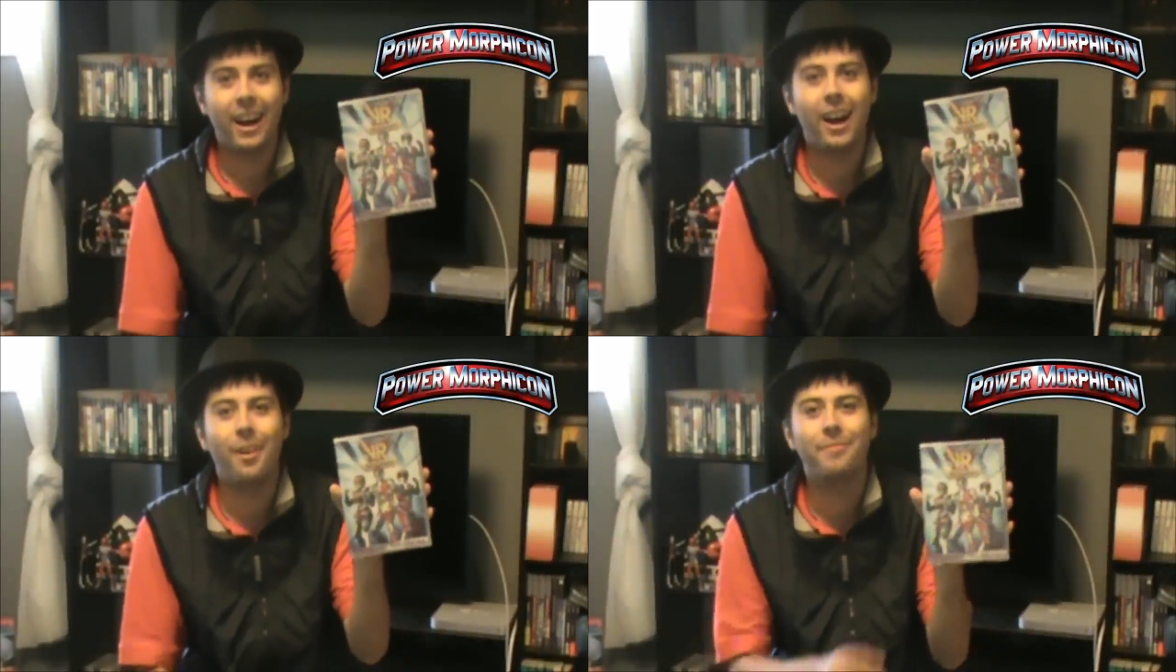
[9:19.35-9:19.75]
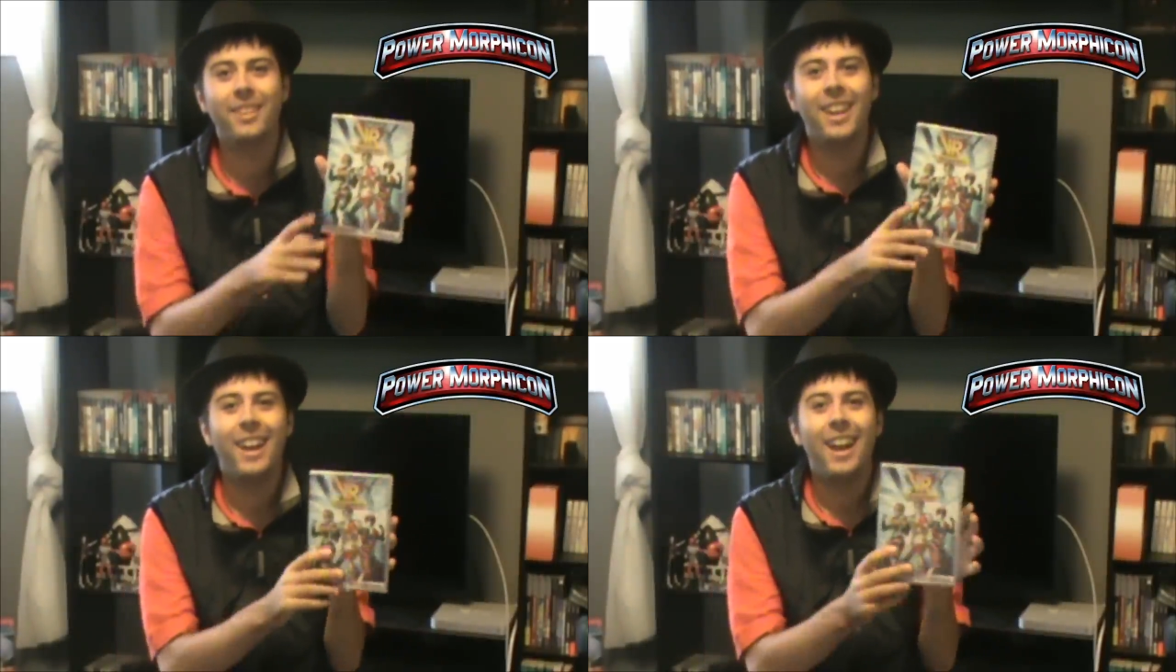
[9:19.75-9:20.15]
I
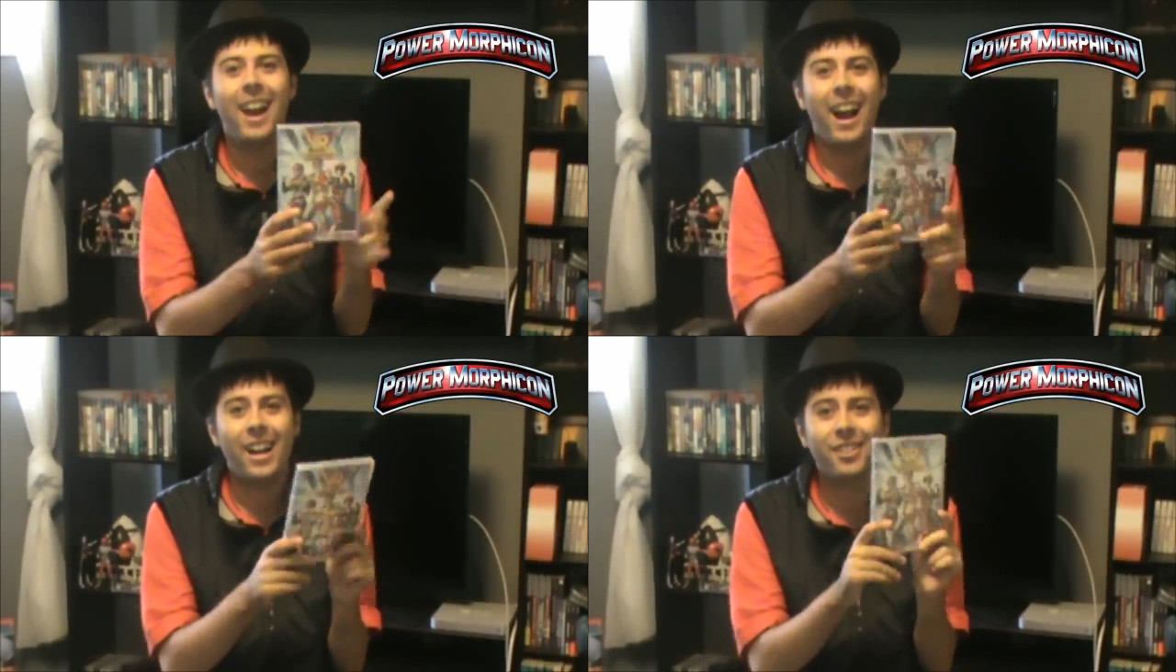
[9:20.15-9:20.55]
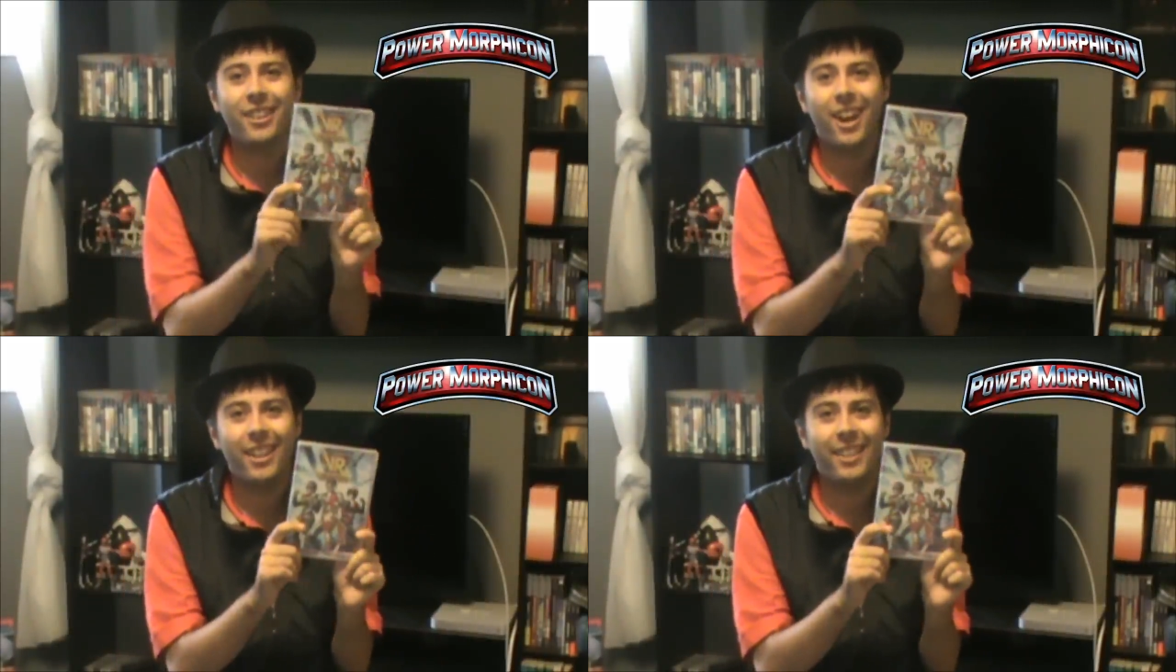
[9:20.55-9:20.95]

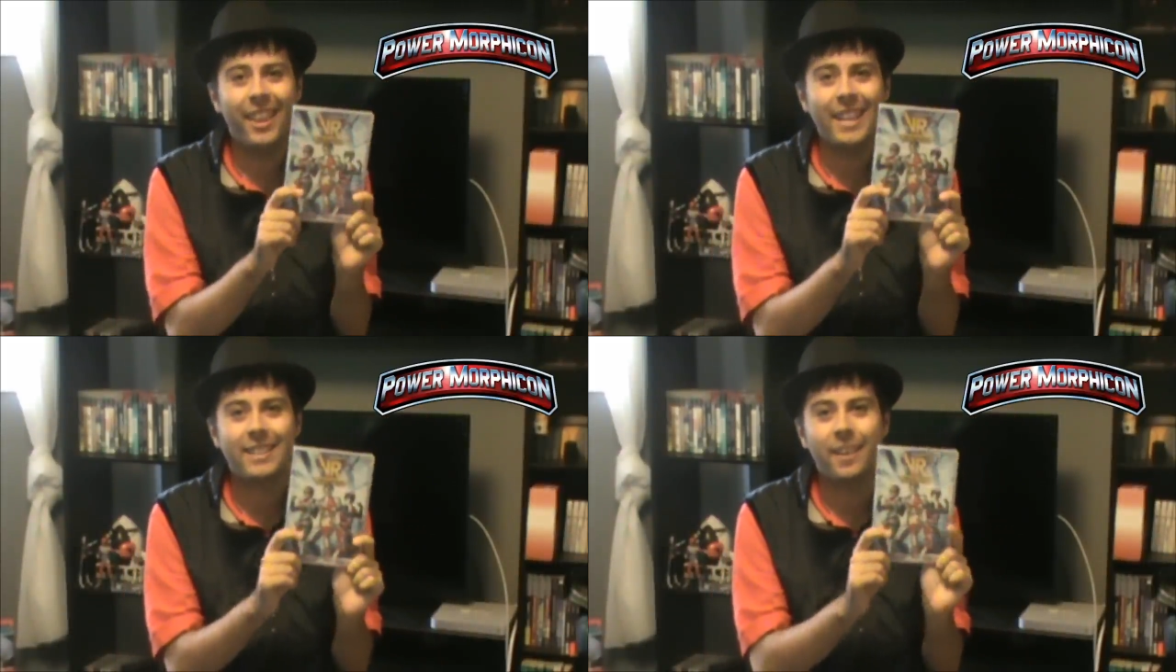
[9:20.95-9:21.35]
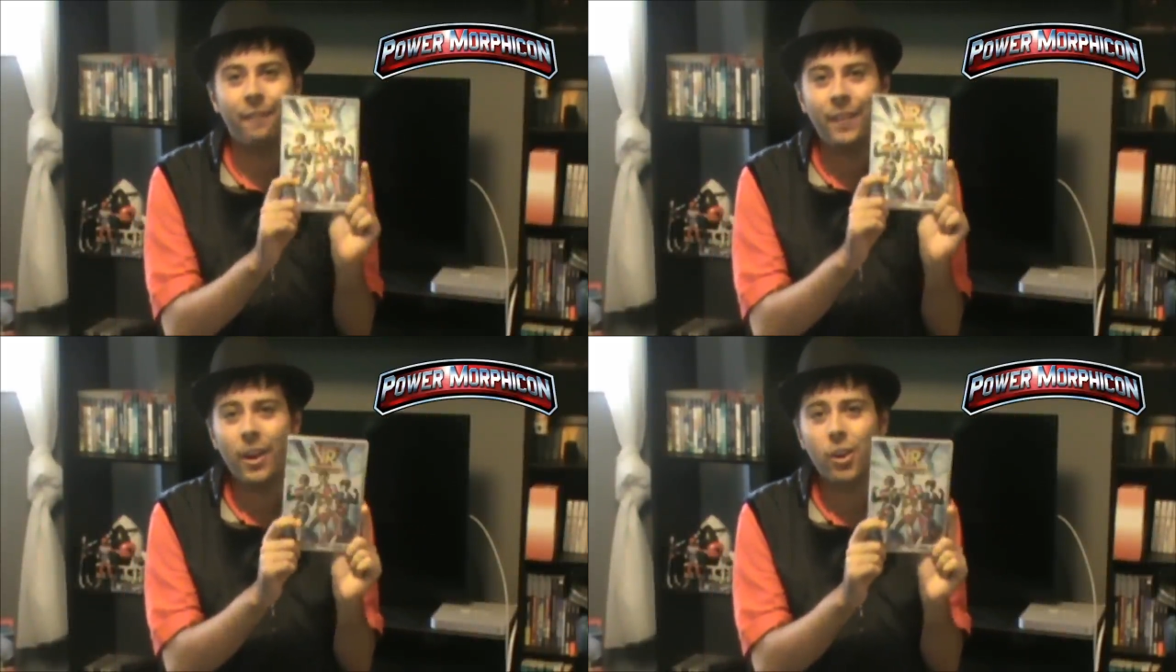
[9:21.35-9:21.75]
actually got this,
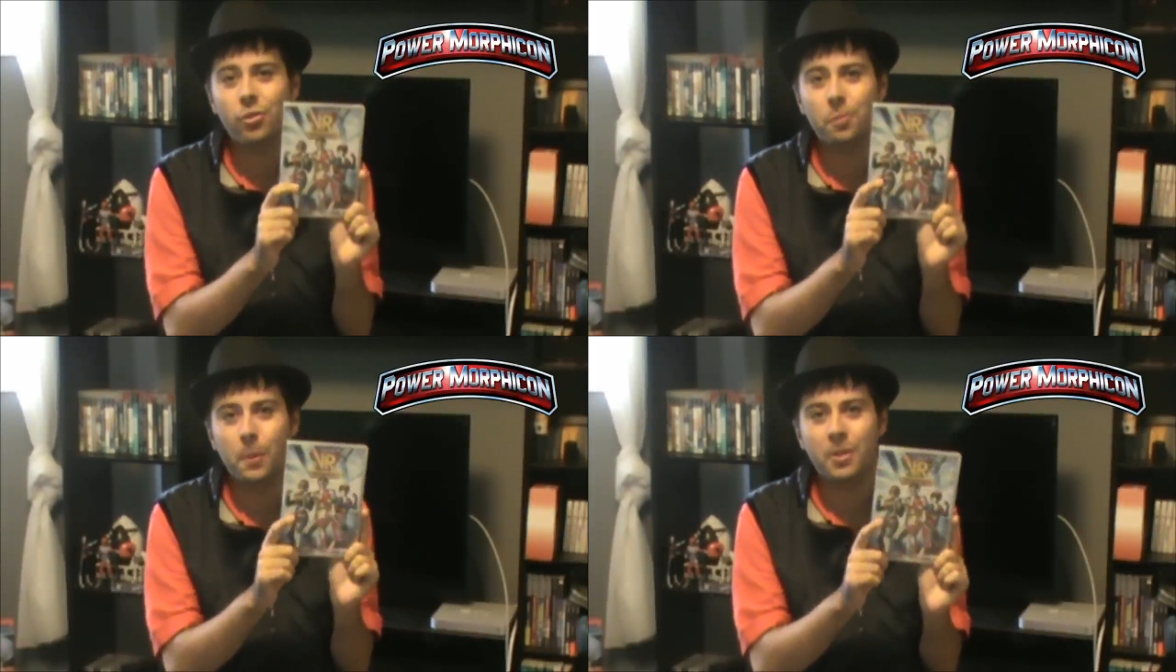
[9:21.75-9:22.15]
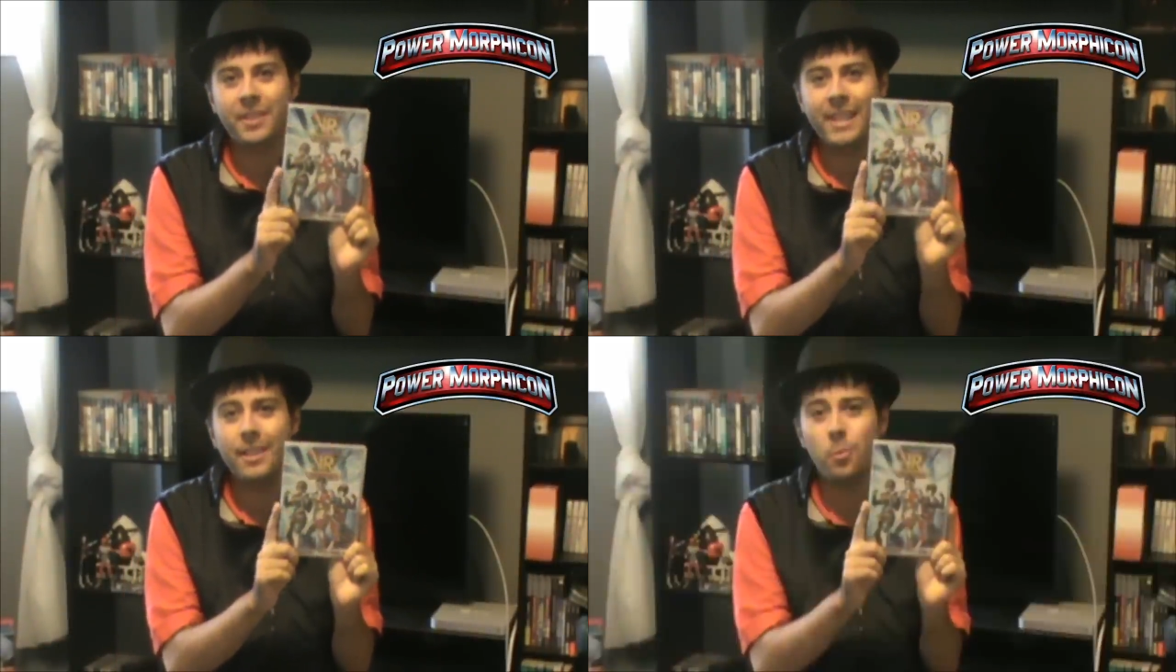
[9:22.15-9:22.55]
VR Troopers
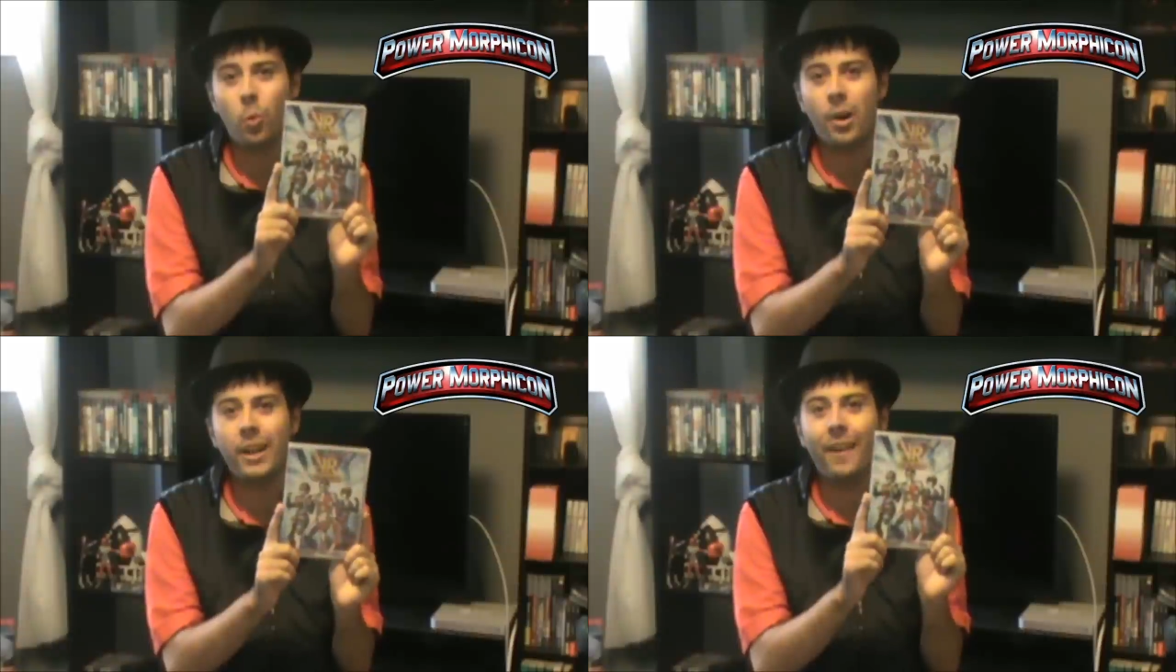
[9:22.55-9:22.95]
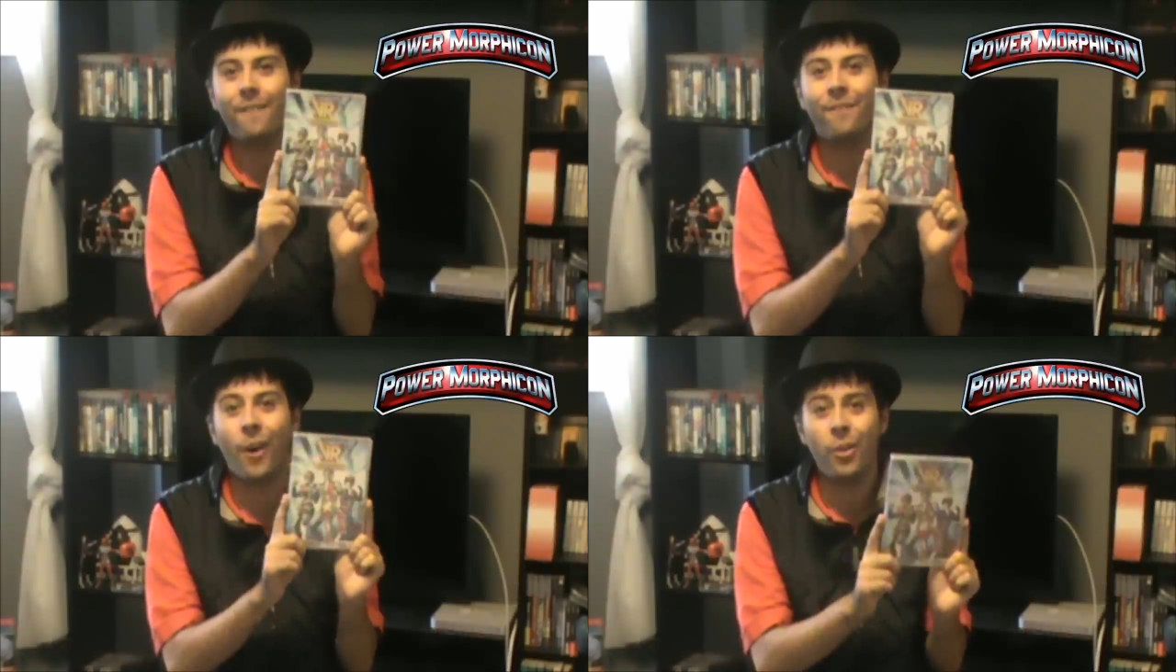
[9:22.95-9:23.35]
Season
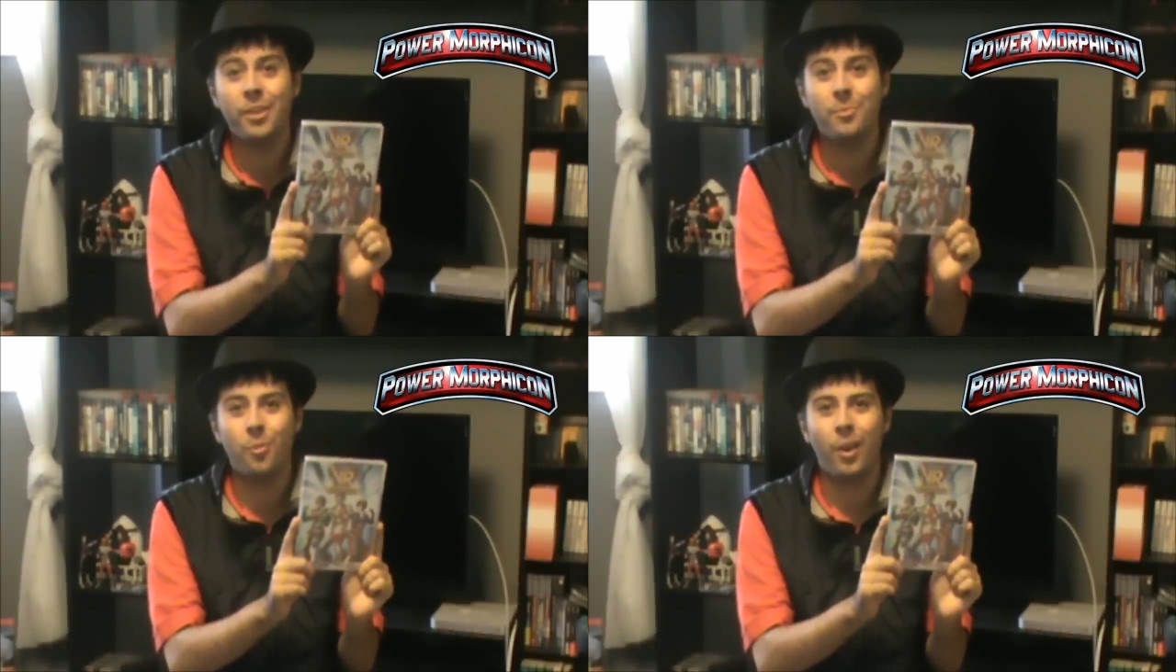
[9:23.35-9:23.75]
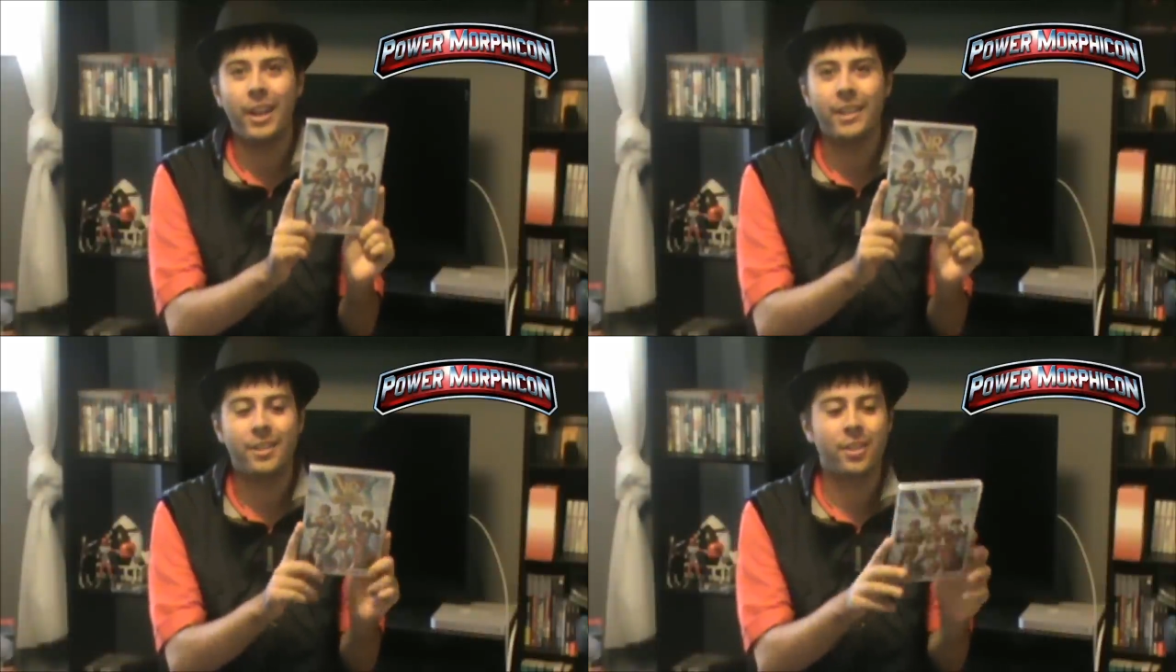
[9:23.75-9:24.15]
1, Volume 1.